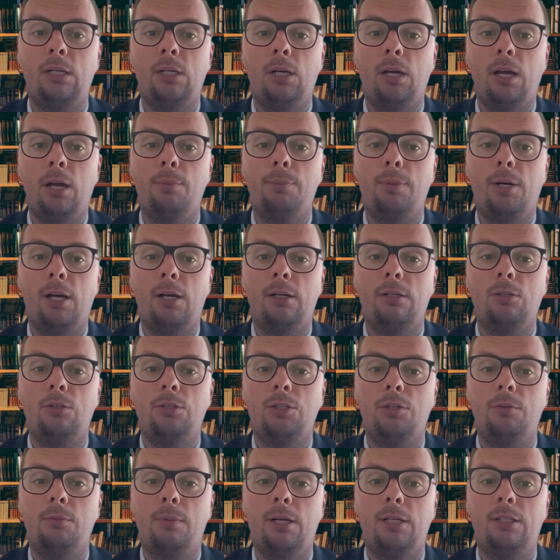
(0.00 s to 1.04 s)
Applying on
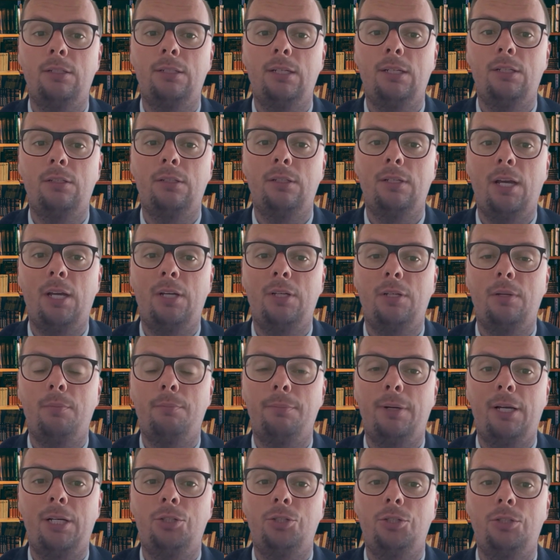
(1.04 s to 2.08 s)
humanitarian and
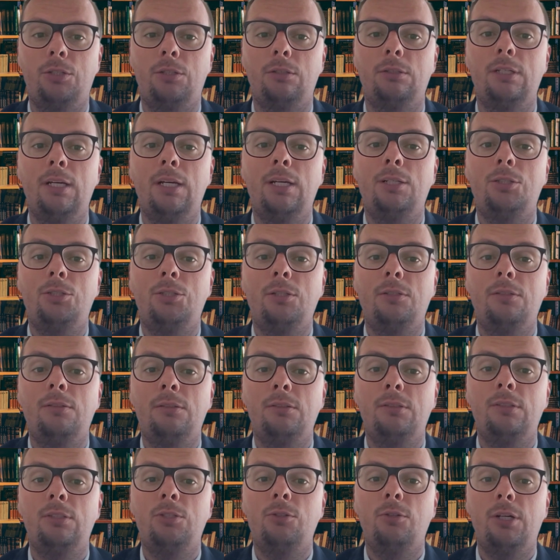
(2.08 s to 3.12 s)
compassionate
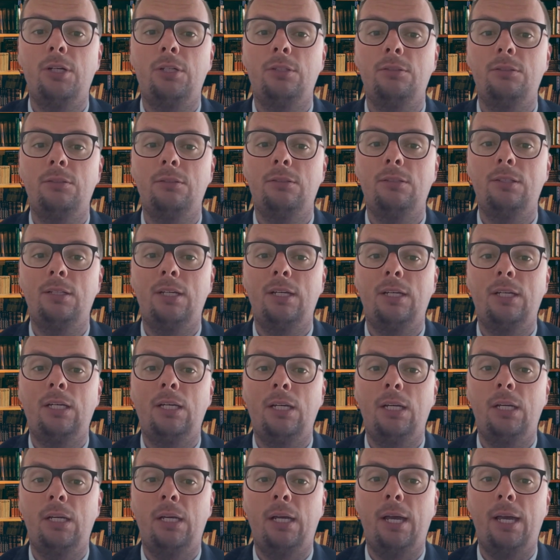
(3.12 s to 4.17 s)
H&C grounds.
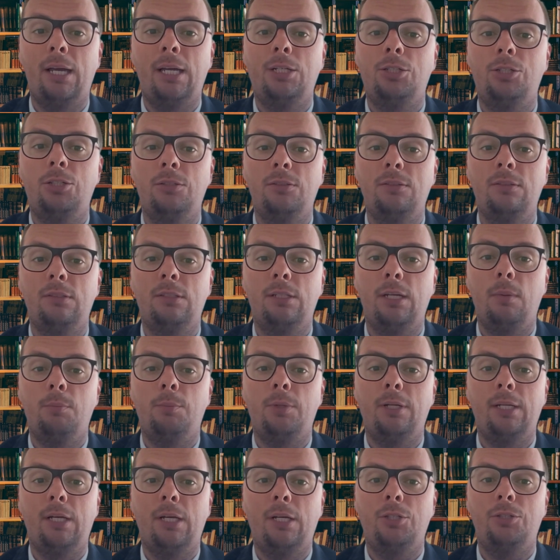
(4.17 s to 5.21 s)
H&C
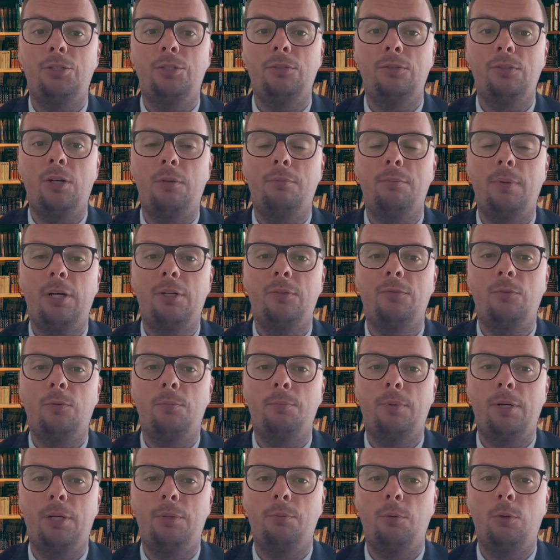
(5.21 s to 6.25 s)
applications are meant for
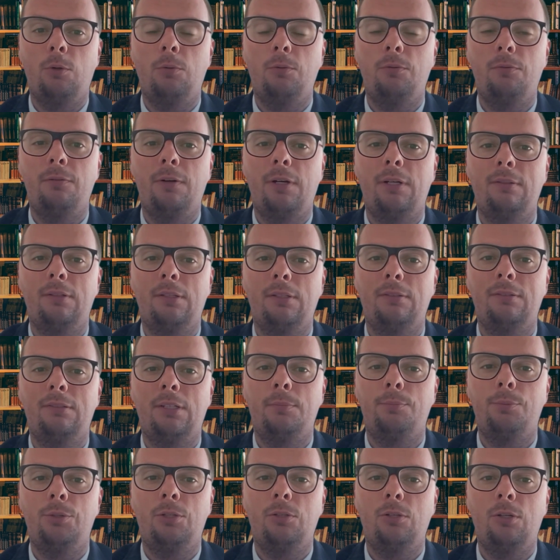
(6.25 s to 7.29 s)
people who face
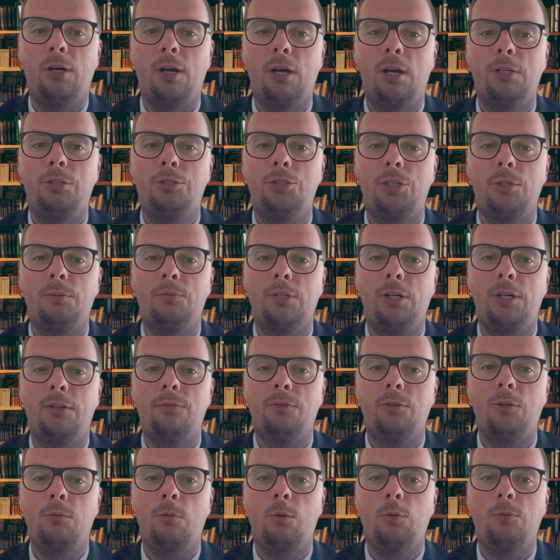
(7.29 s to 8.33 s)
exceptional hardships if
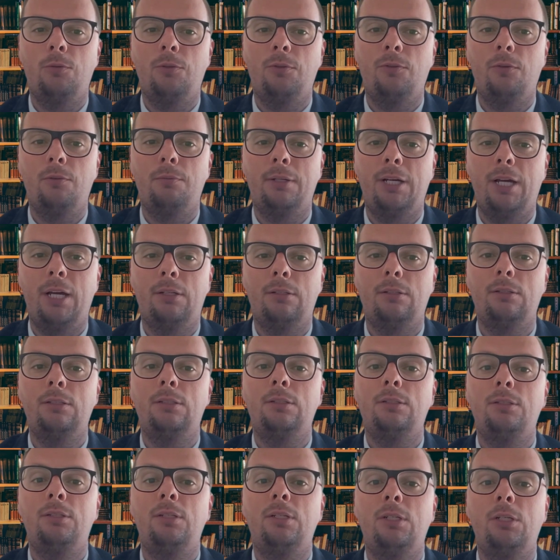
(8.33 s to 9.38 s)
removed from Canada.
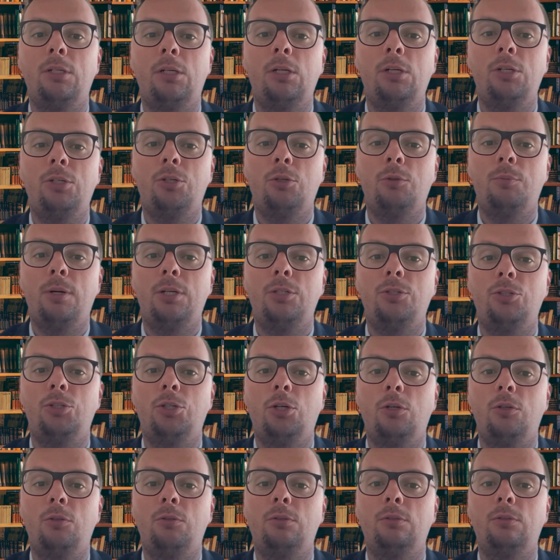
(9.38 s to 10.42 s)
You must
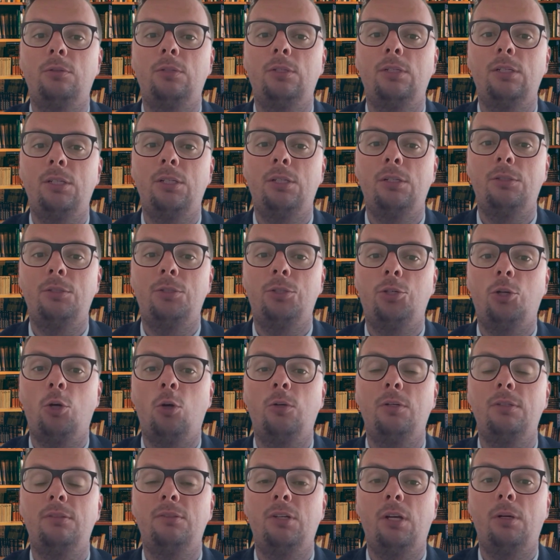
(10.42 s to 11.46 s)
show
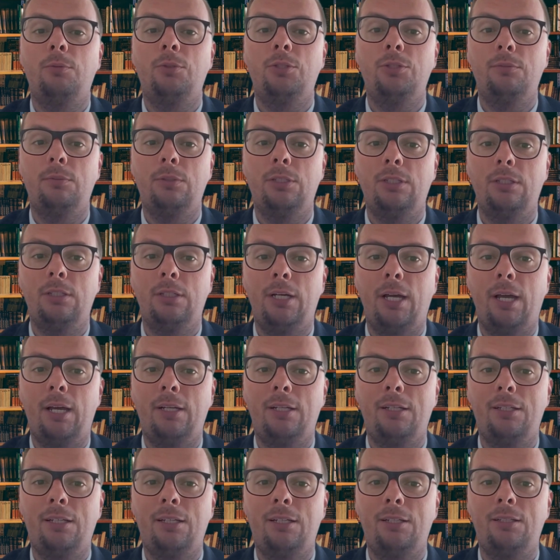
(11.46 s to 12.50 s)
strong establishment in
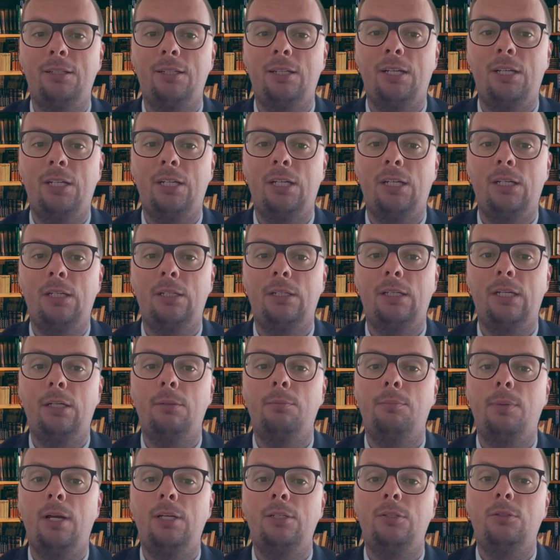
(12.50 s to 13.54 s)
Canada,
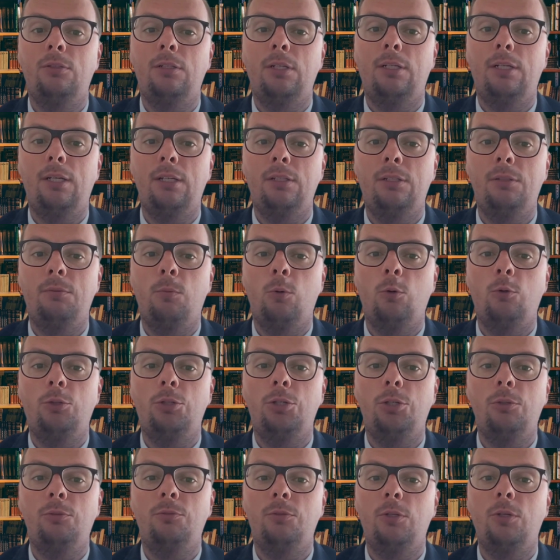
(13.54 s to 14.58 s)
impact on Canadian-born
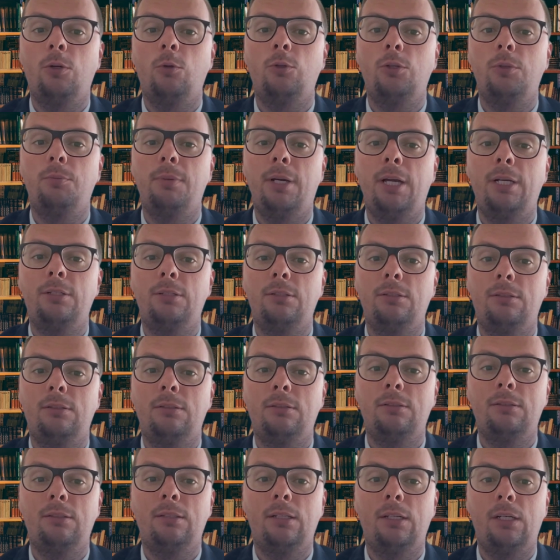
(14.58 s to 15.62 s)
children or dependents,